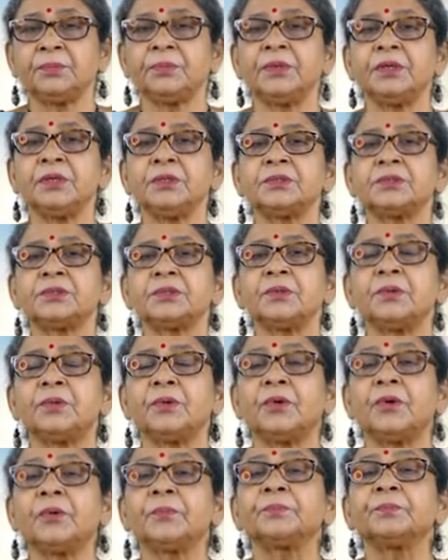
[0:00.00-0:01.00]
People used to
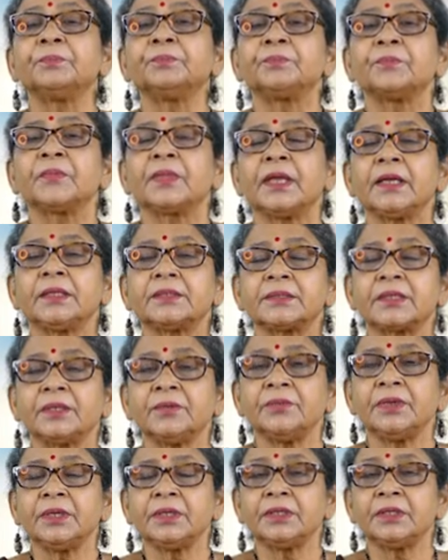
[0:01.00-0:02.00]
go
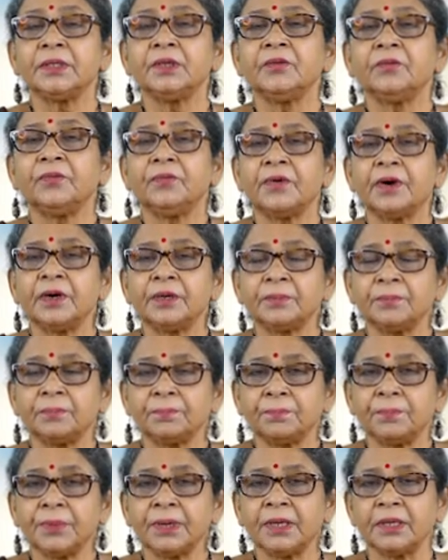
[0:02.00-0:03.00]
excavating for
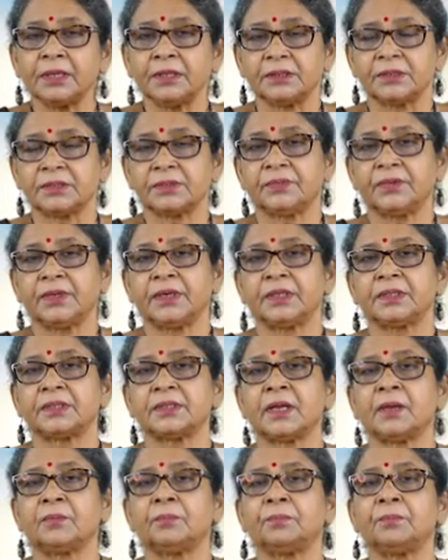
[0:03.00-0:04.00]
pearls, for
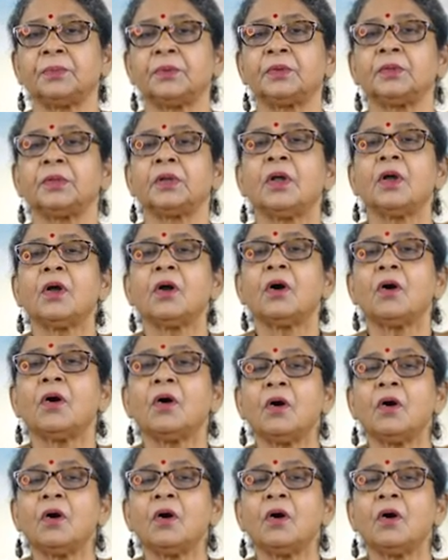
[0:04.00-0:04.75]
example,